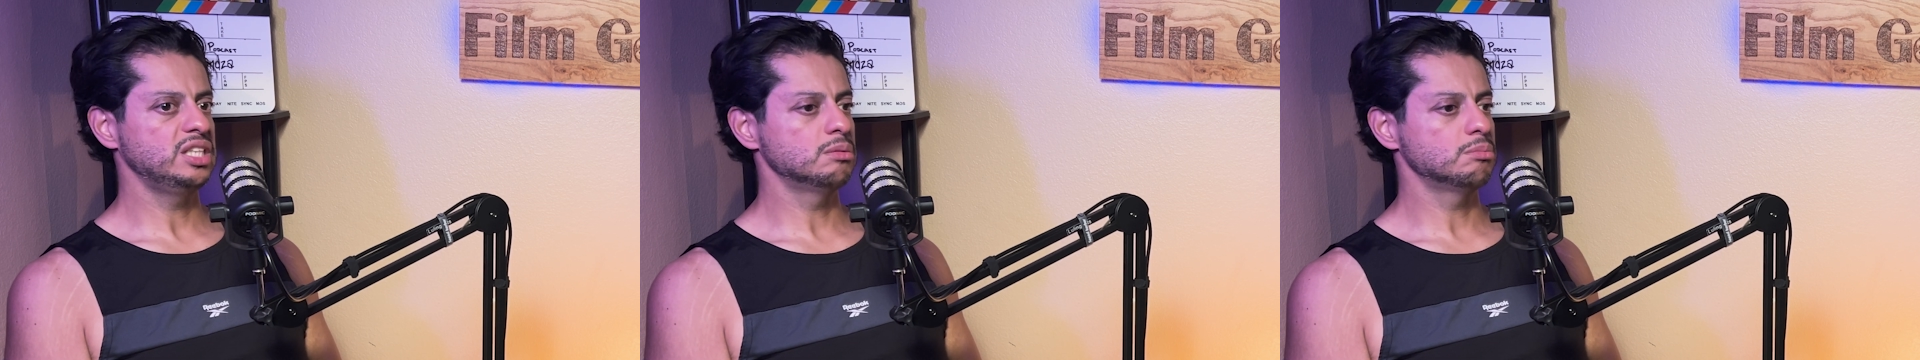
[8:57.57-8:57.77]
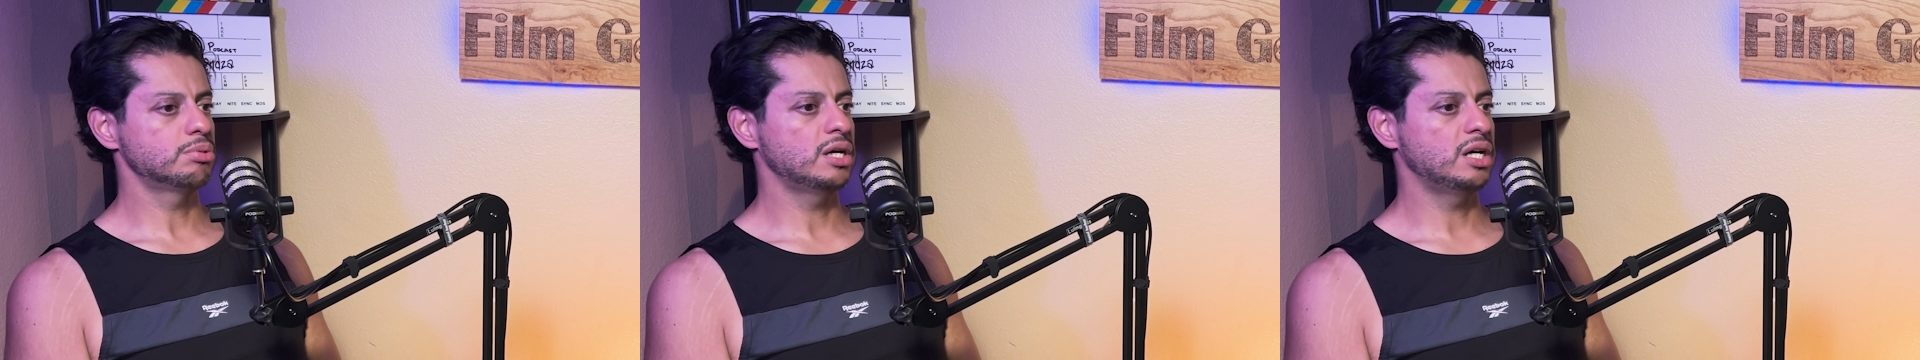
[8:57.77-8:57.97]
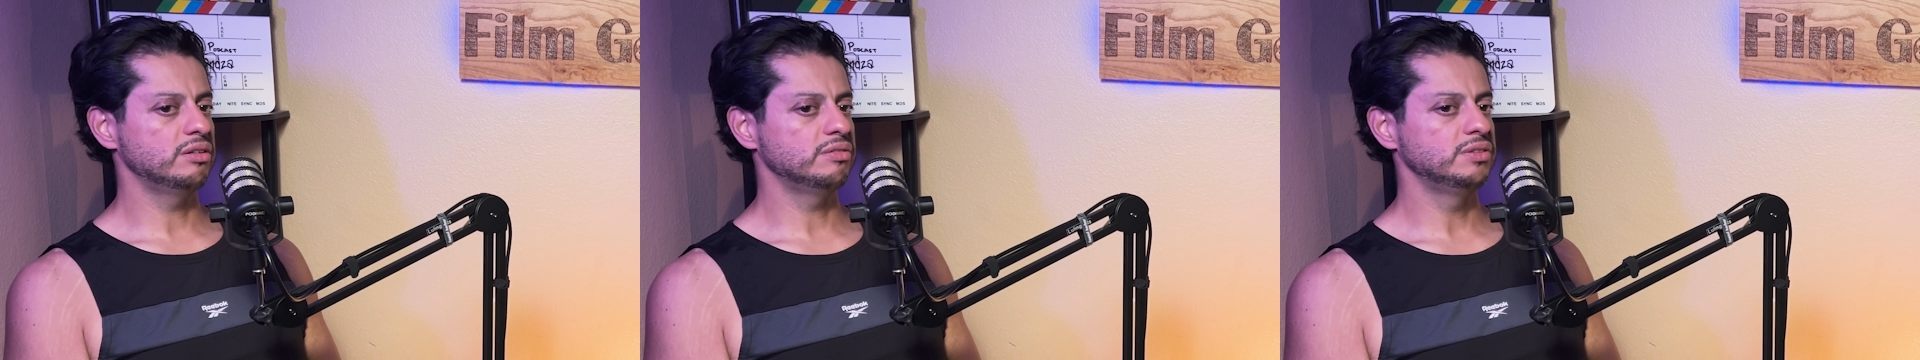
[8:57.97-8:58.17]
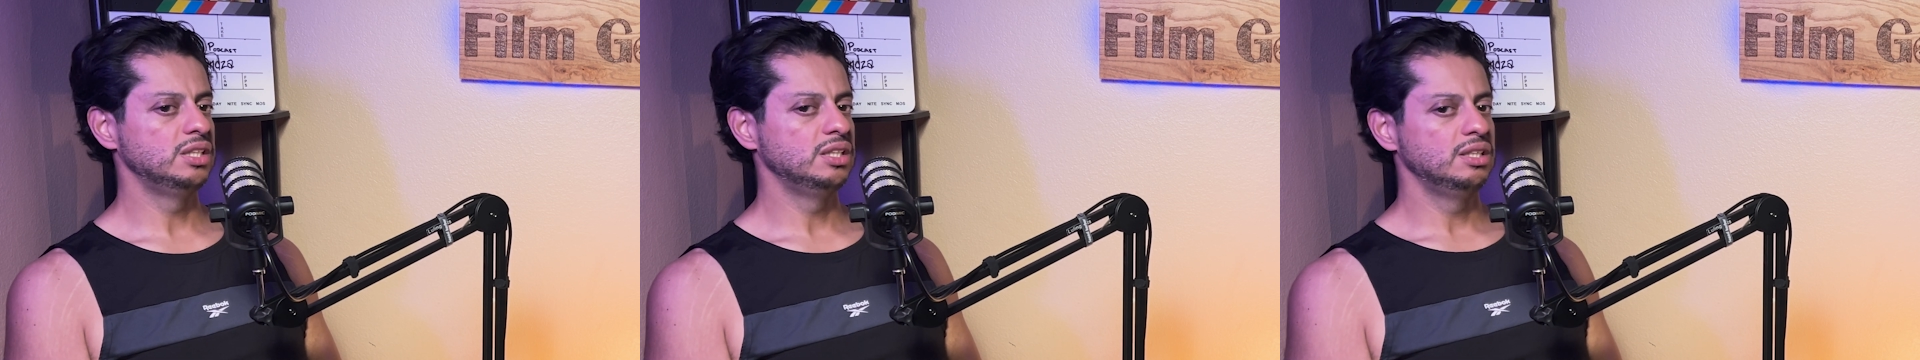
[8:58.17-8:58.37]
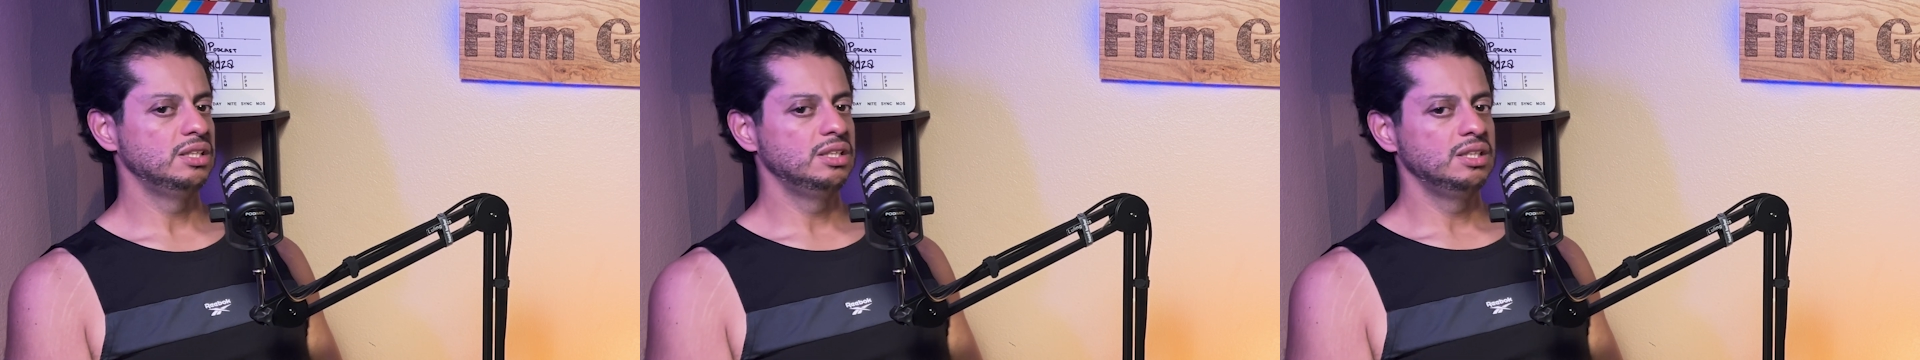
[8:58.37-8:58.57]
improv,
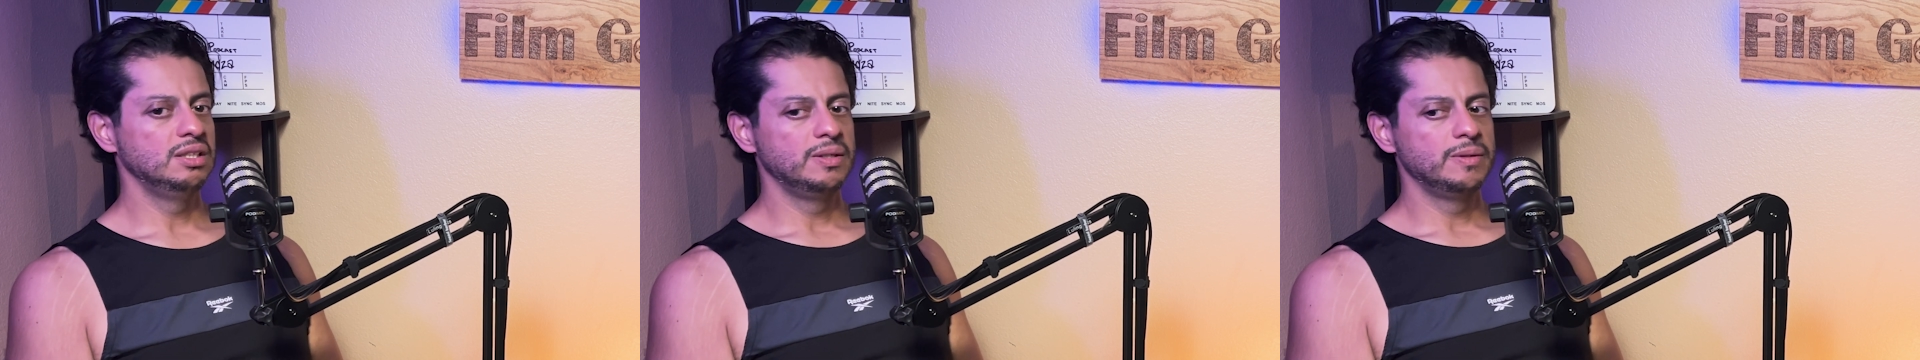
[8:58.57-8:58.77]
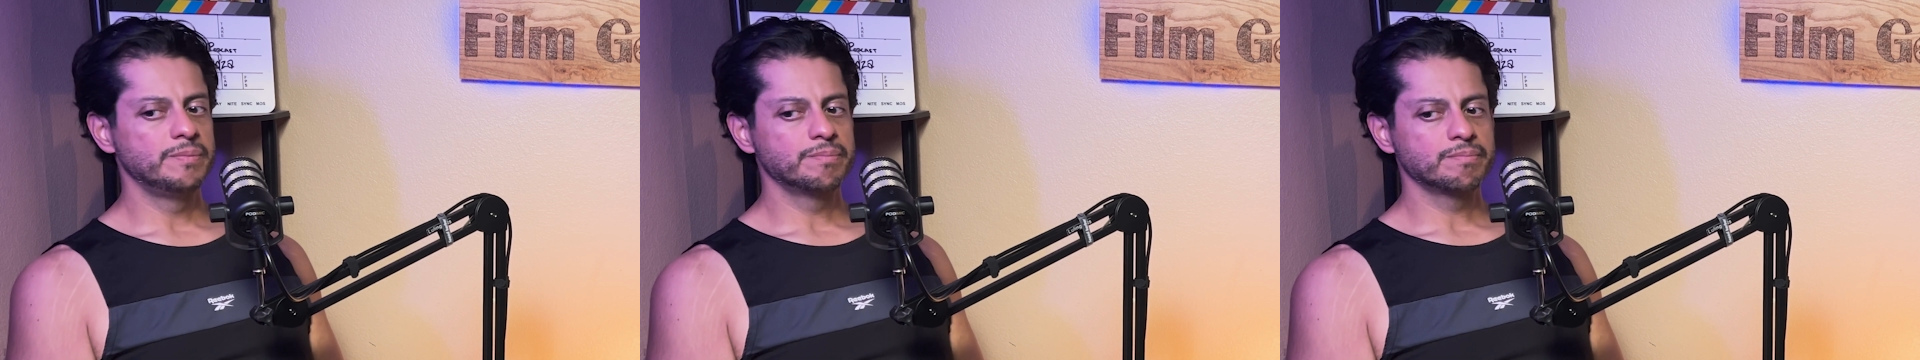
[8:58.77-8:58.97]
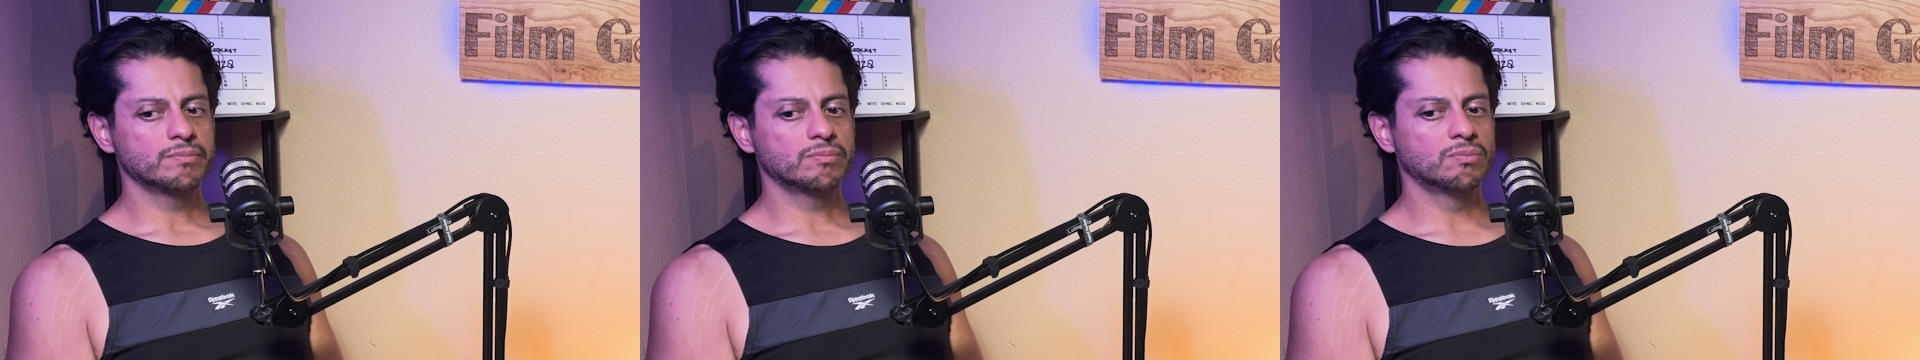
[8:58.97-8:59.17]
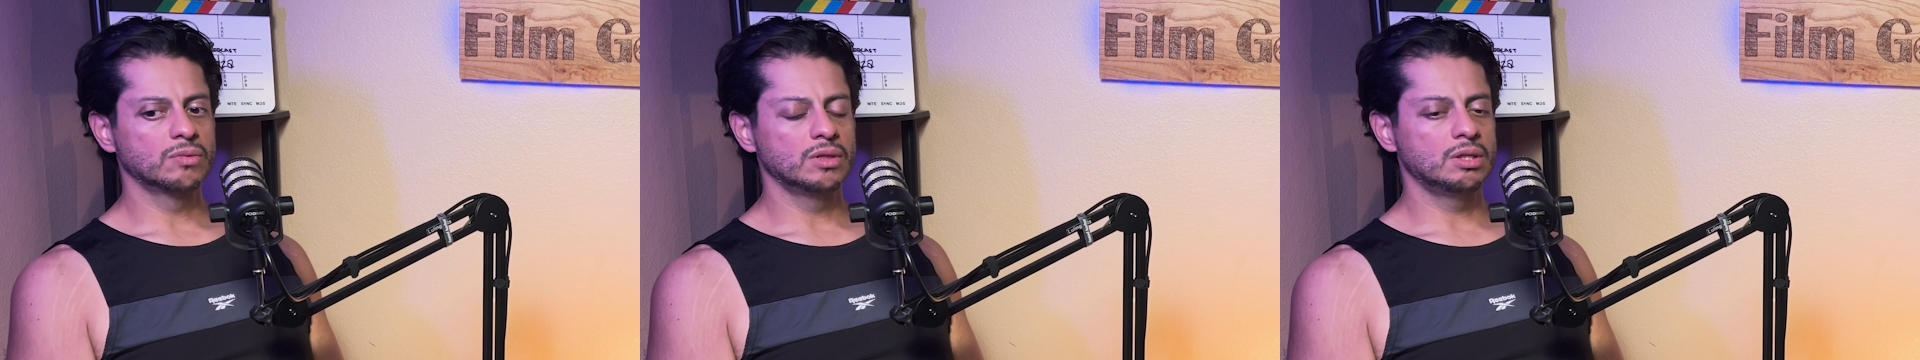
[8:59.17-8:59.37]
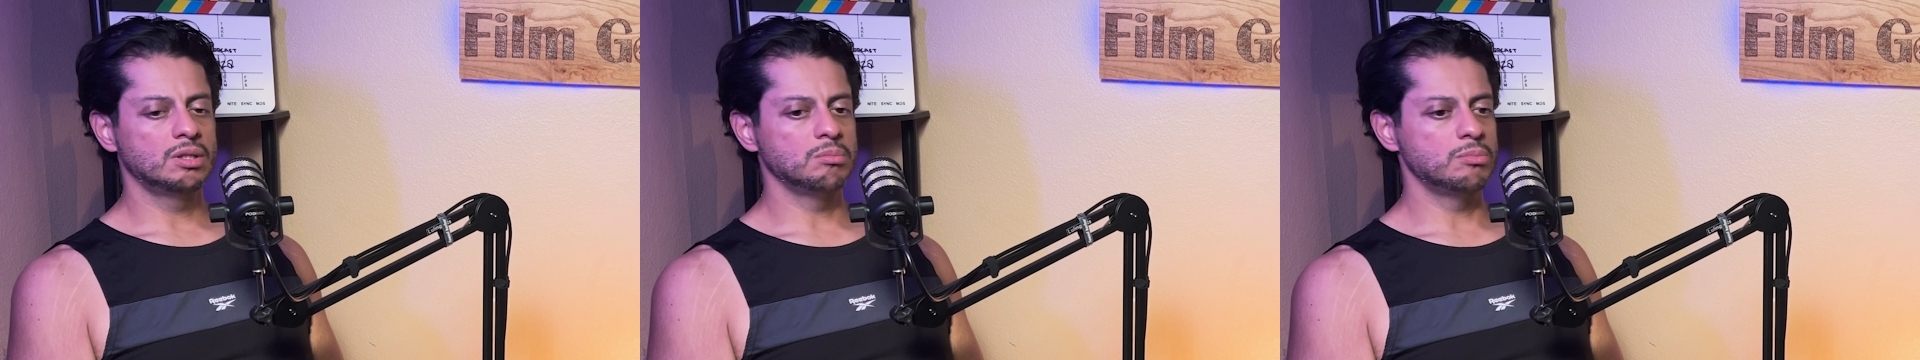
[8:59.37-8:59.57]

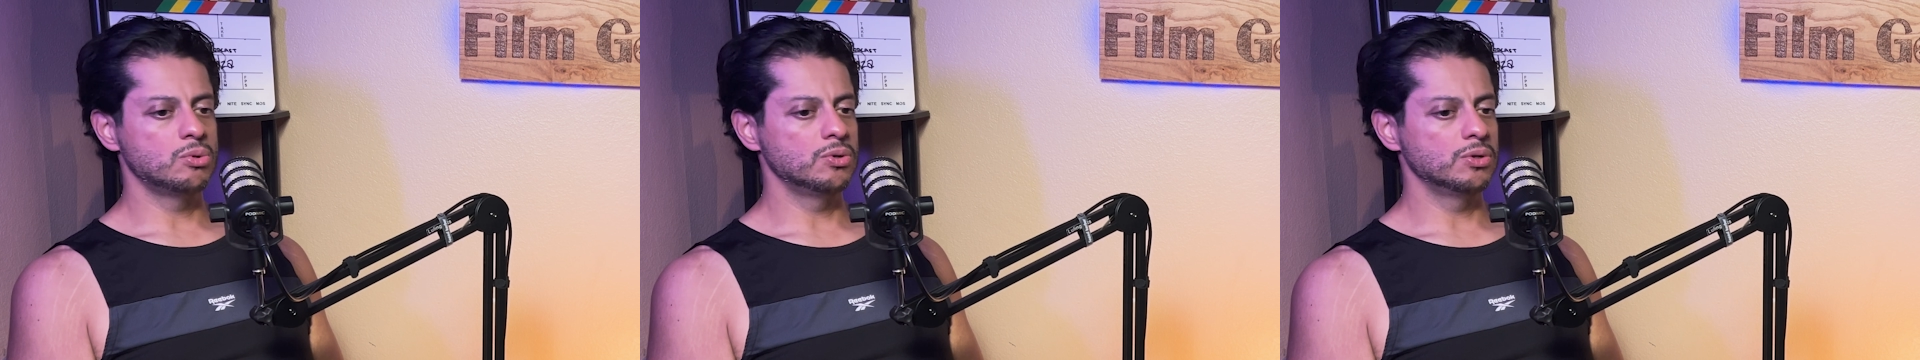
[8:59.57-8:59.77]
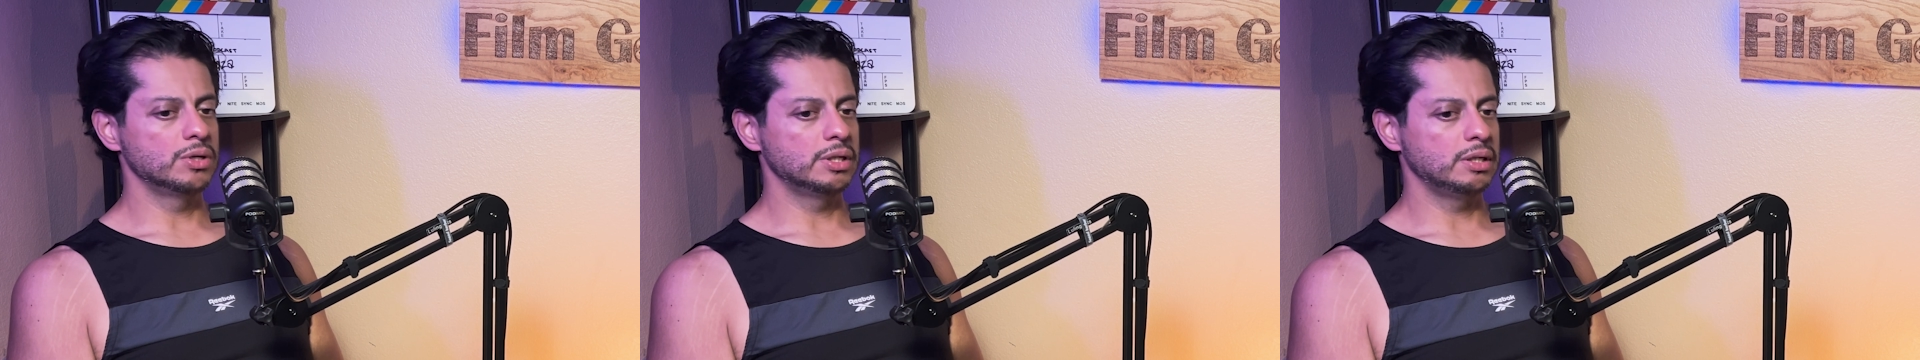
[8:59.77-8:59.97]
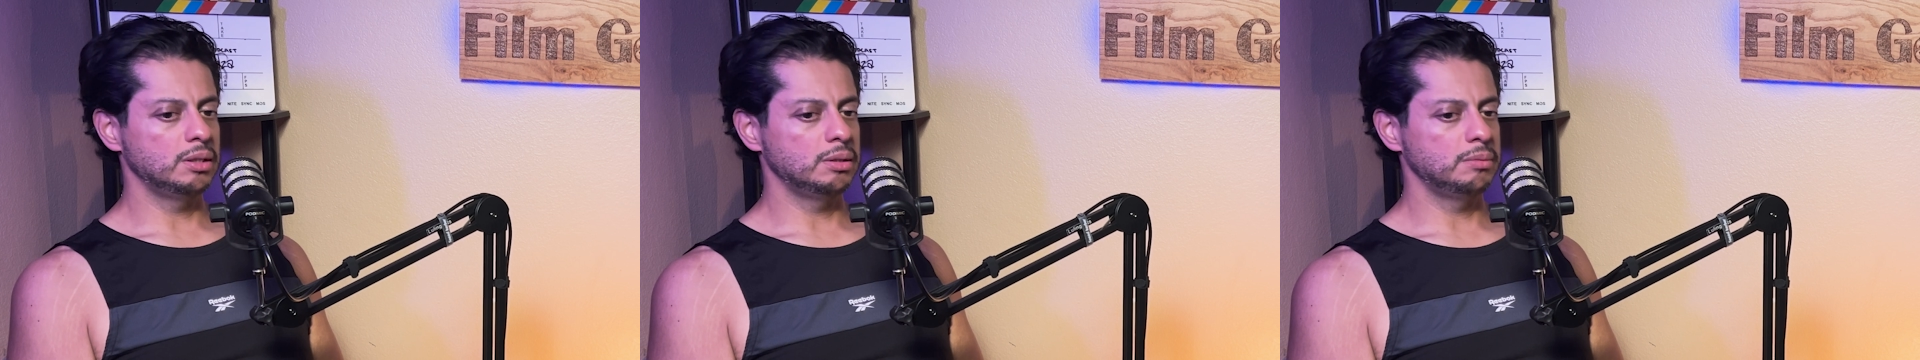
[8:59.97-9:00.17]
the more